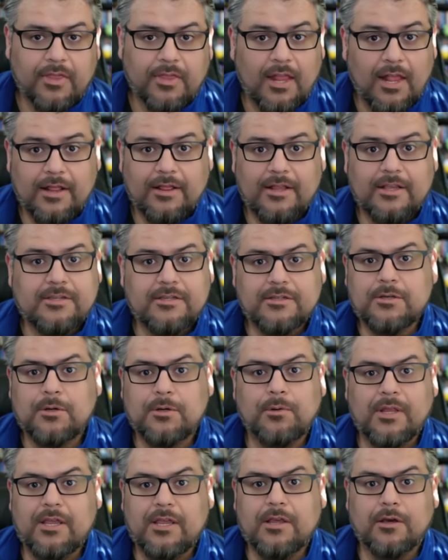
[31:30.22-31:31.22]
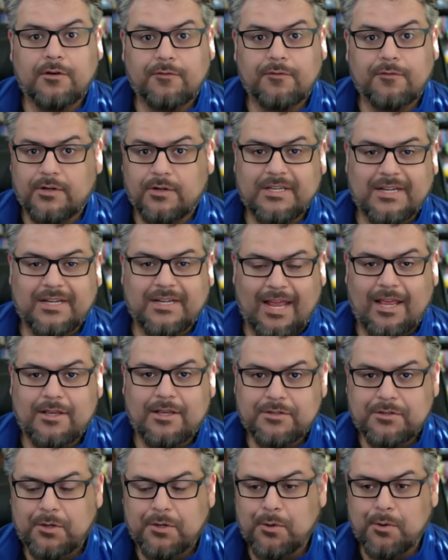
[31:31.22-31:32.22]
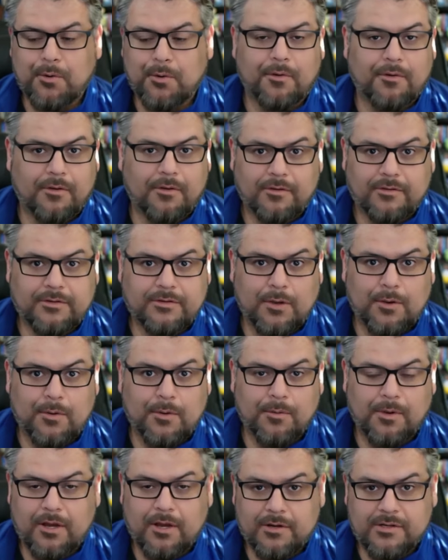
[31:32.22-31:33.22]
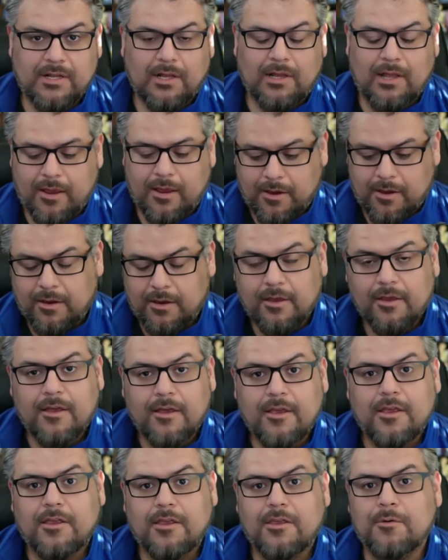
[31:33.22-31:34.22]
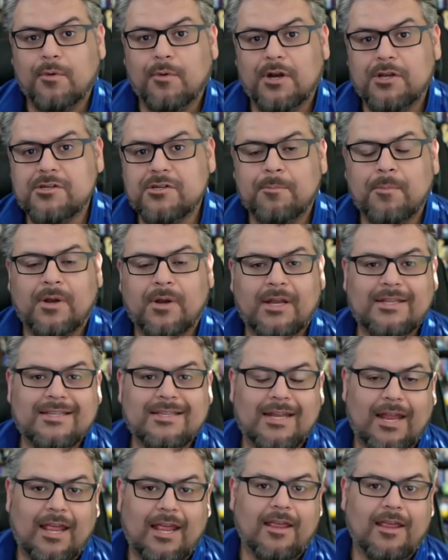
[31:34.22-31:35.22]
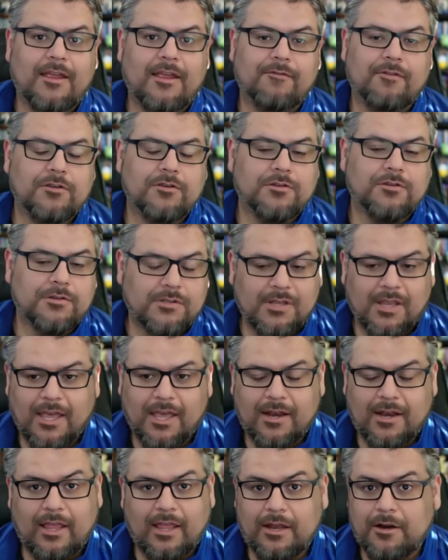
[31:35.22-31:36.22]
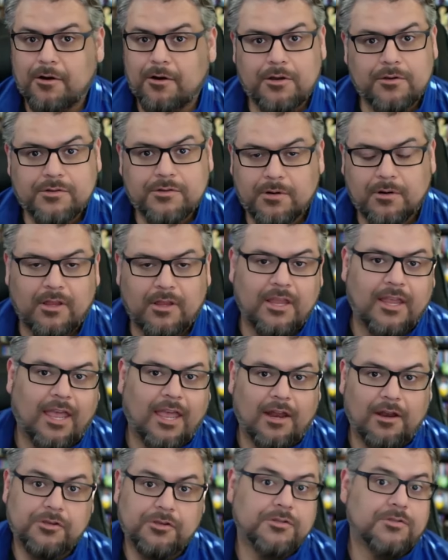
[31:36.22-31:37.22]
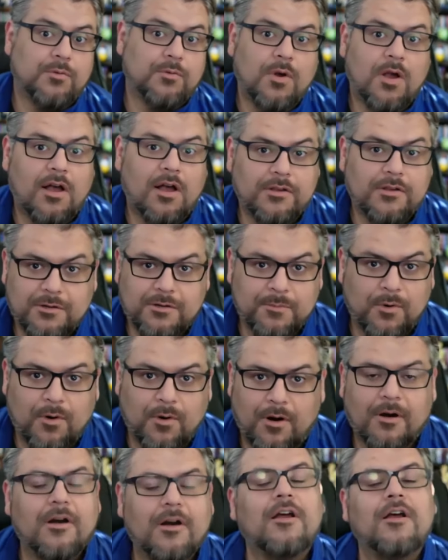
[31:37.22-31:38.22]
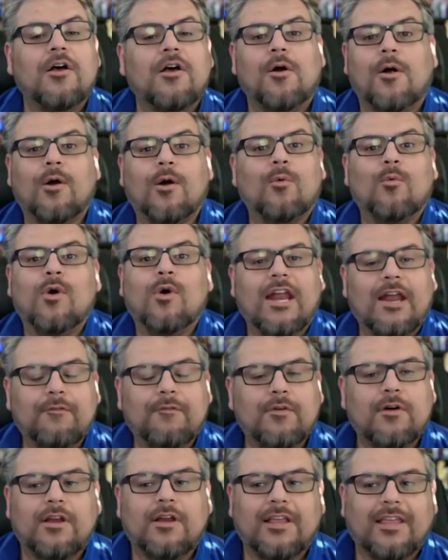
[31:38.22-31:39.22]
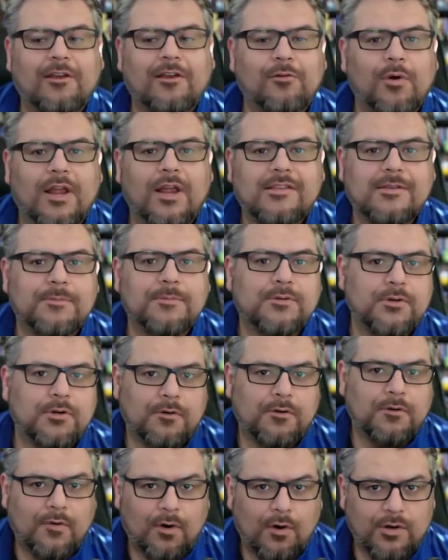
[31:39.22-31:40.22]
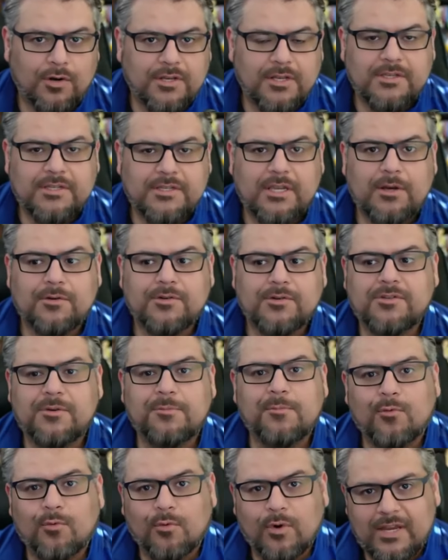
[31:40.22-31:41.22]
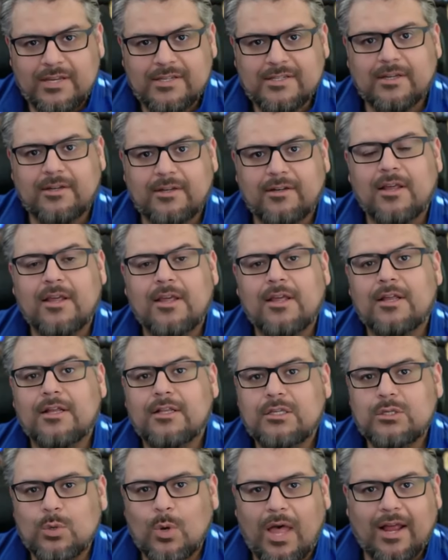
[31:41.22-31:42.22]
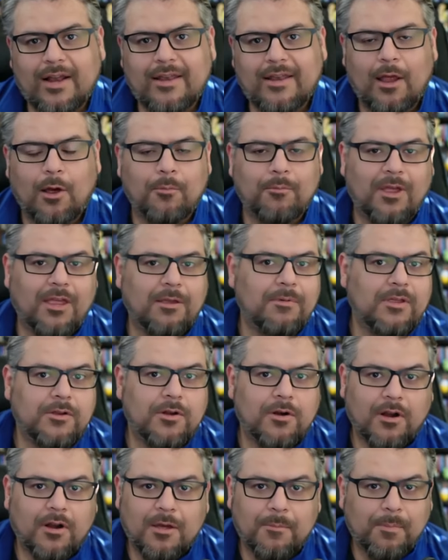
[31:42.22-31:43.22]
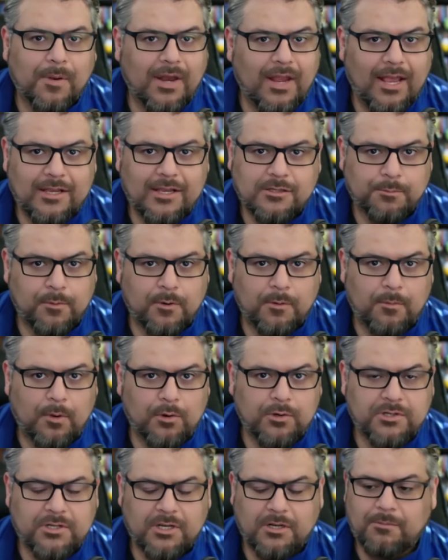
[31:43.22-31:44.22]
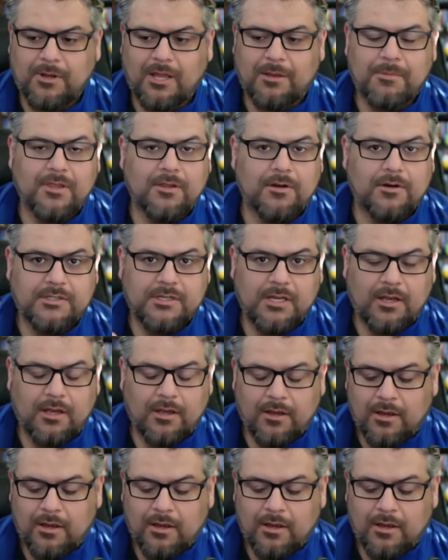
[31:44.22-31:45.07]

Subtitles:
This is only good for today. So here's the link. You want to jump on it today. If you choose to get it later, you certainly can. It just will cost you more. Or whatever, create some sort of urgency or some reason to act now. Maybe your company has a promotion. Maybe there's a